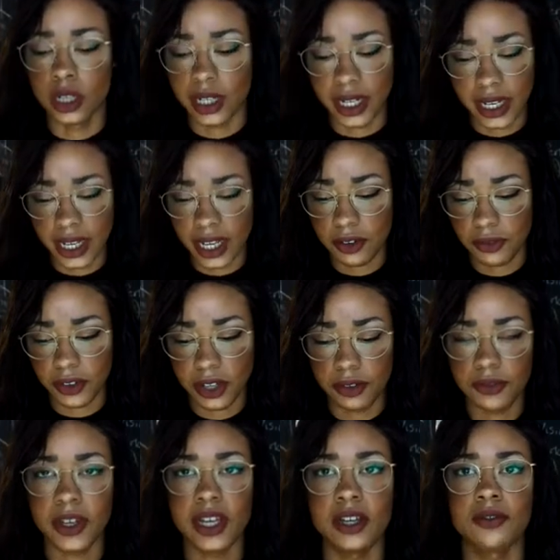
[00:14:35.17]
like if
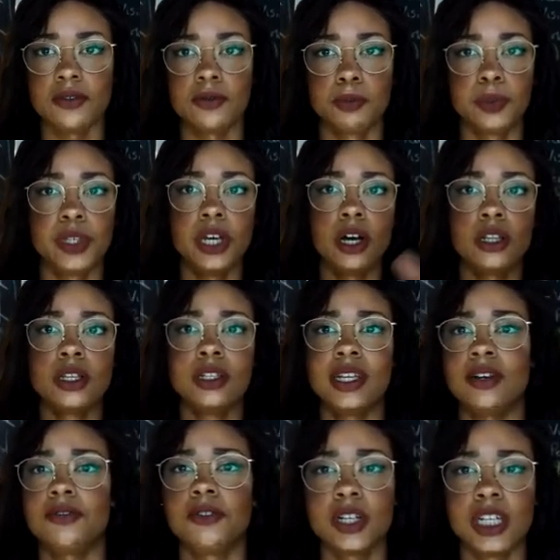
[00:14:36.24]
if if beyond the
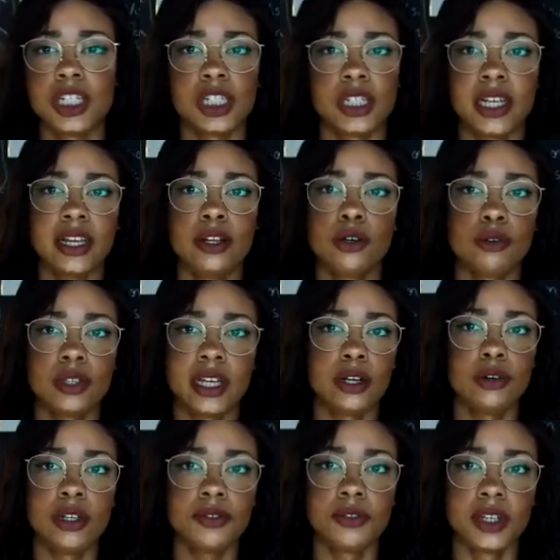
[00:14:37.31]
definition they don't they
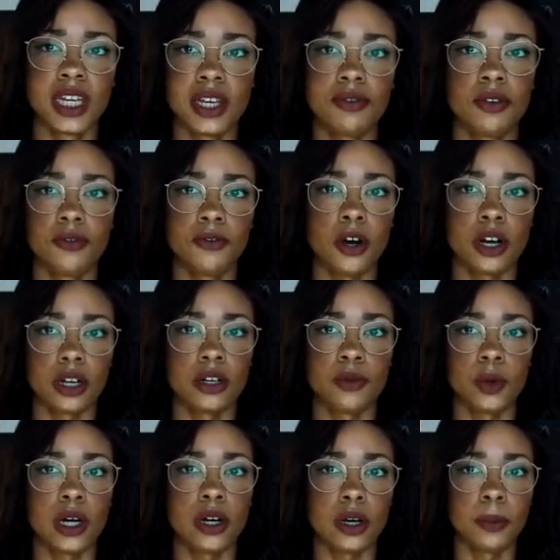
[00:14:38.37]
don't even give a fuck
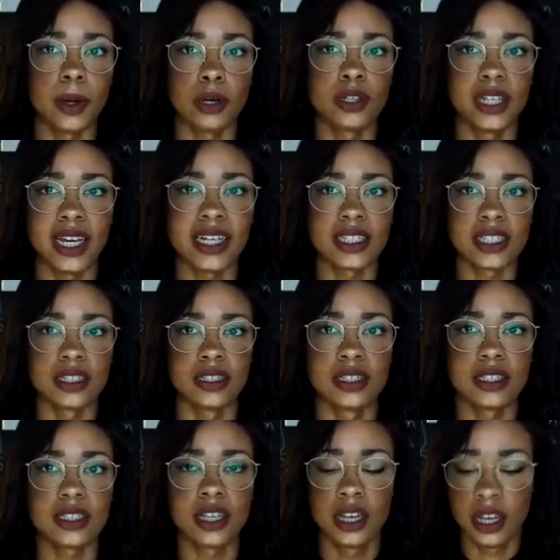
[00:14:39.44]
about about the
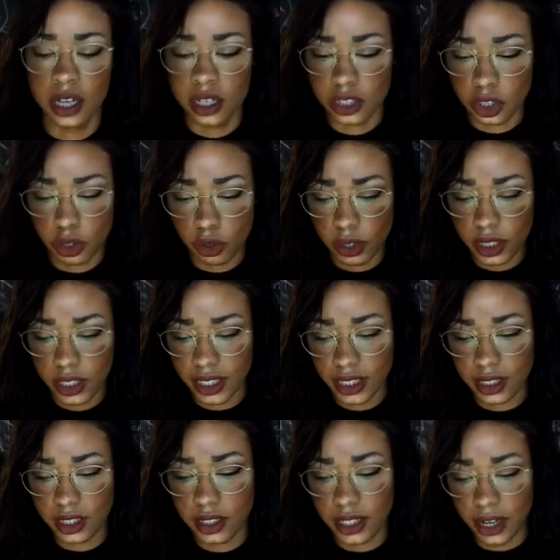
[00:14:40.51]
essence so
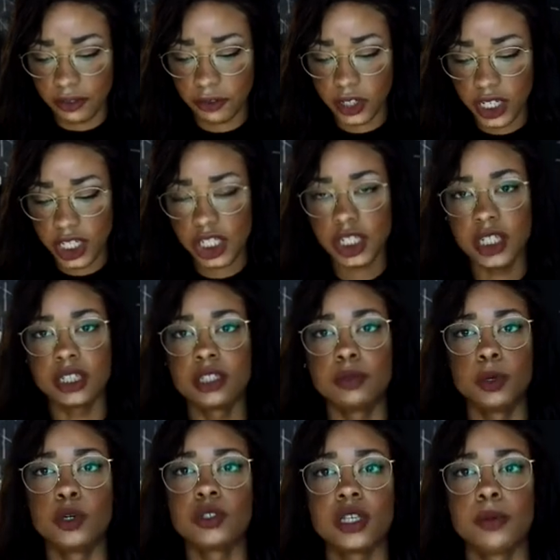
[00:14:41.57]
the definition is the
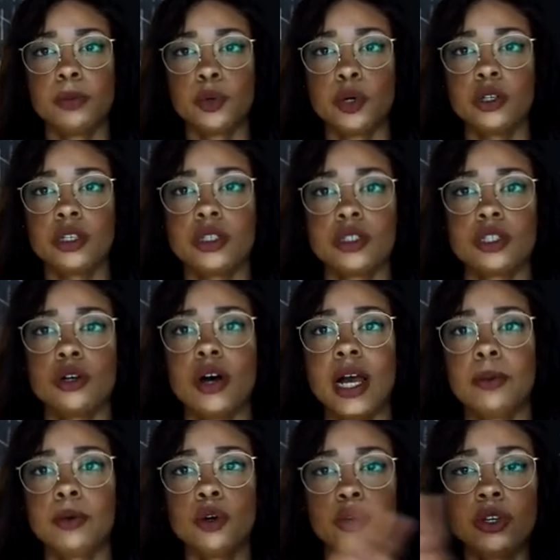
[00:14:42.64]
most important so
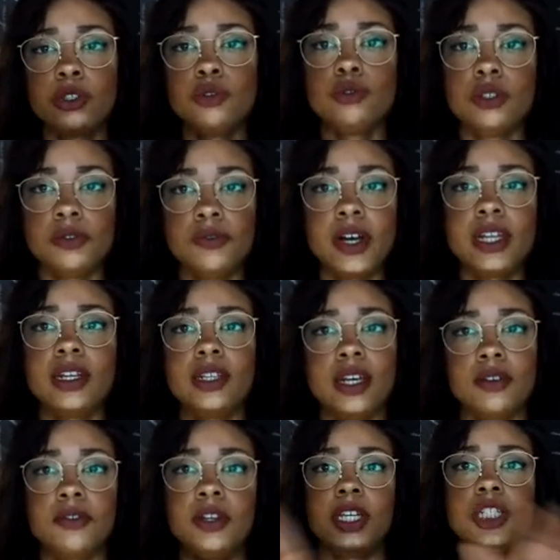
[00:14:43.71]
i'm going to define the
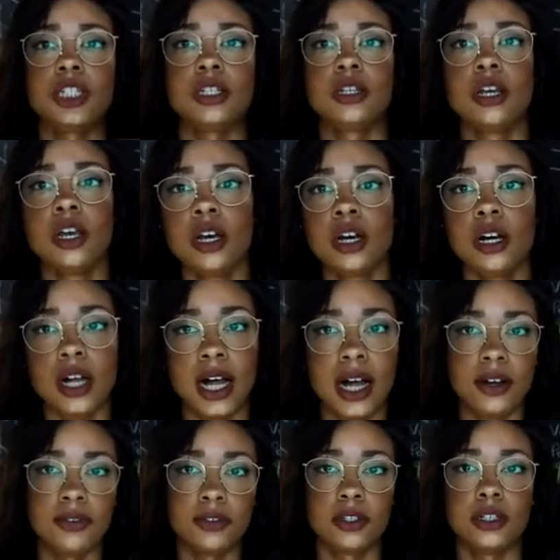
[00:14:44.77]
definition
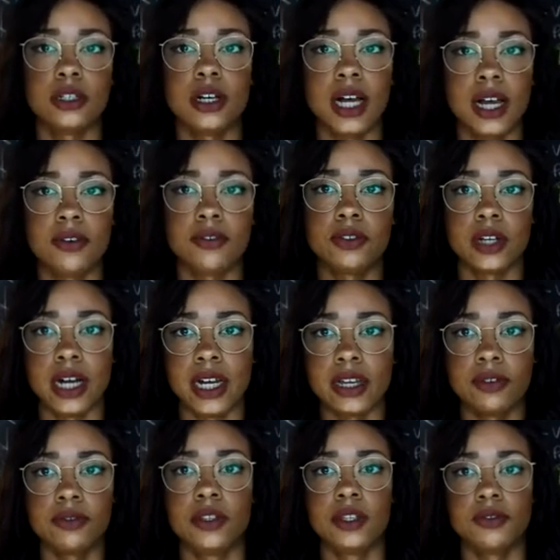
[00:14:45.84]
after after i
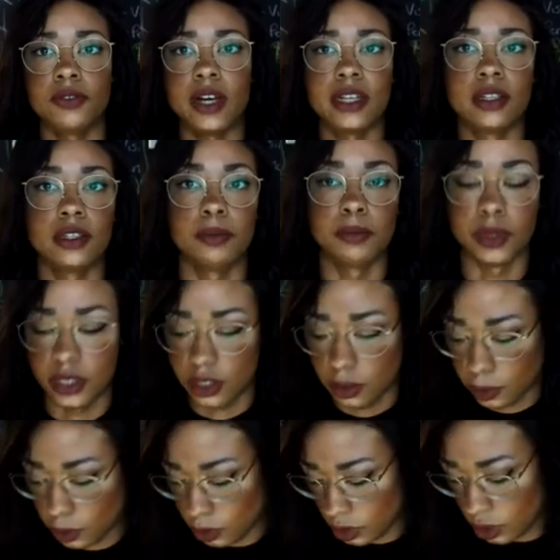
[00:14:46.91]
have defined the
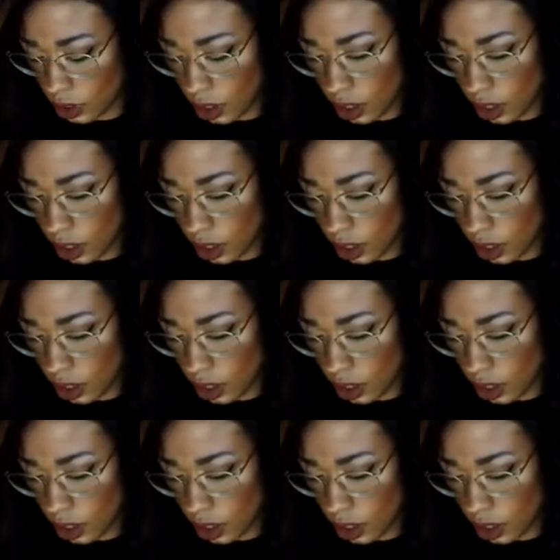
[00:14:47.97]
principles